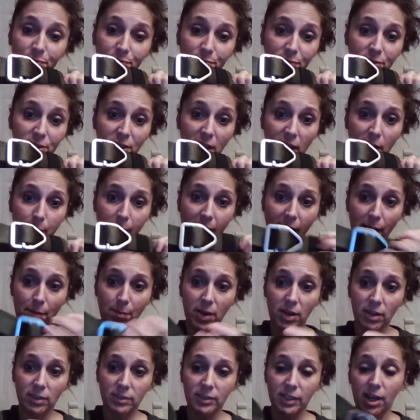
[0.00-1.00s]
It's not a bad
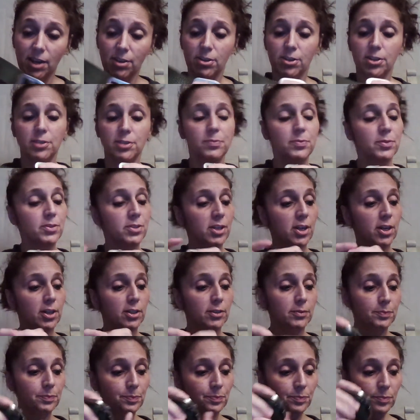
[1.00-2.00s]
belt either. So
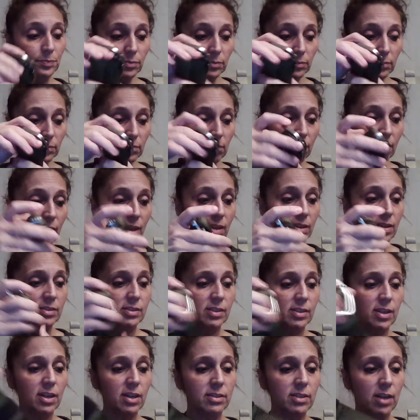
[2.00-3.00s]
it
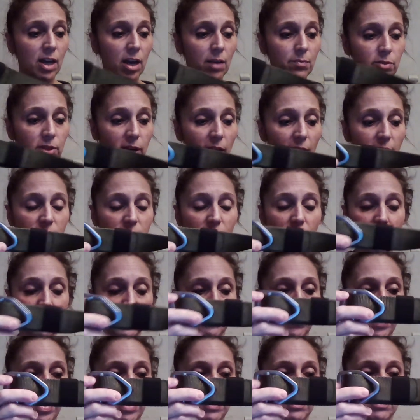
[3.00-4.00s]
says um, JasGood's
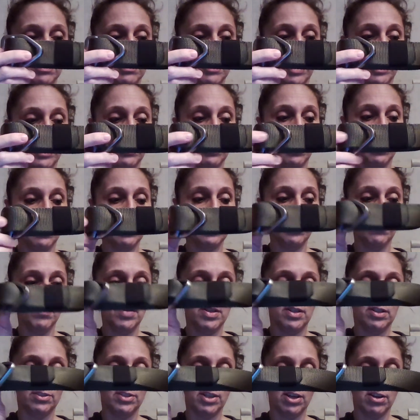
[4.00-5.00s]
Men's Nylon
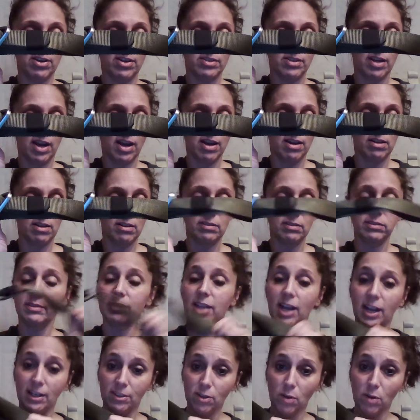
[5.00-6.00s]
Military Style
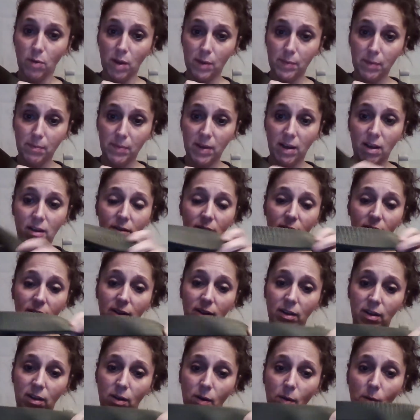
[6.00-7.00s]
Tactical Webbing Belt,
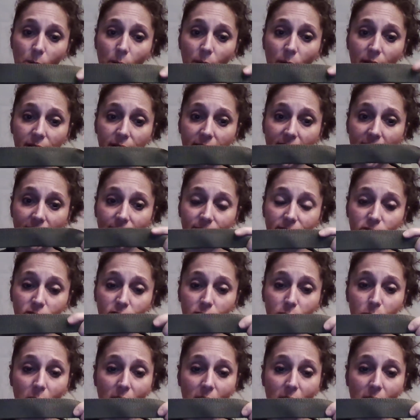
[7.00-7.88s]
one and a half inches